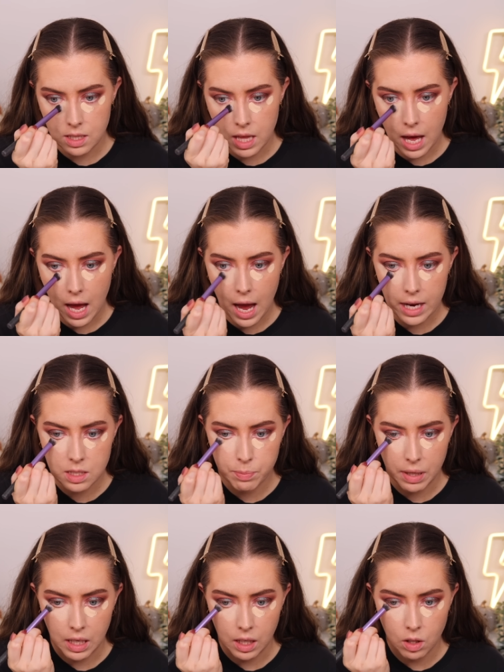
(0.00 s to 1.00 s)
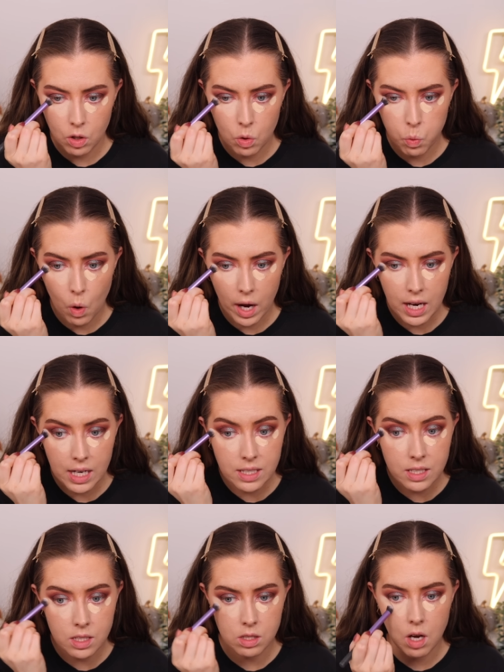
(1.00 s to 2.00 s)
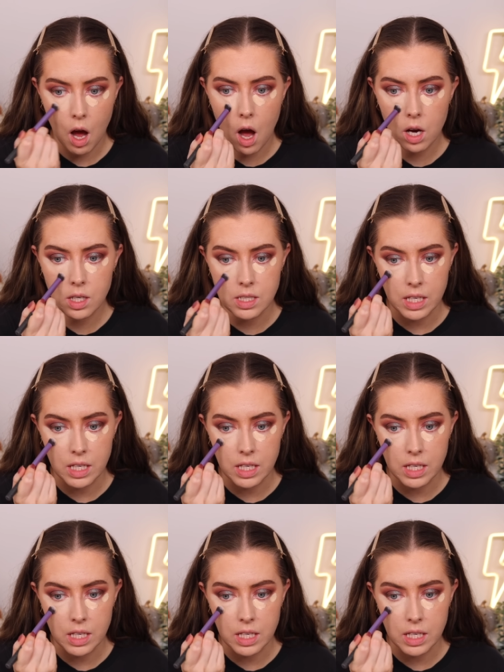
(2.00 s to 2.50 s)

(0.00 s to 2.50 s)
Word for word: there has been quite a stark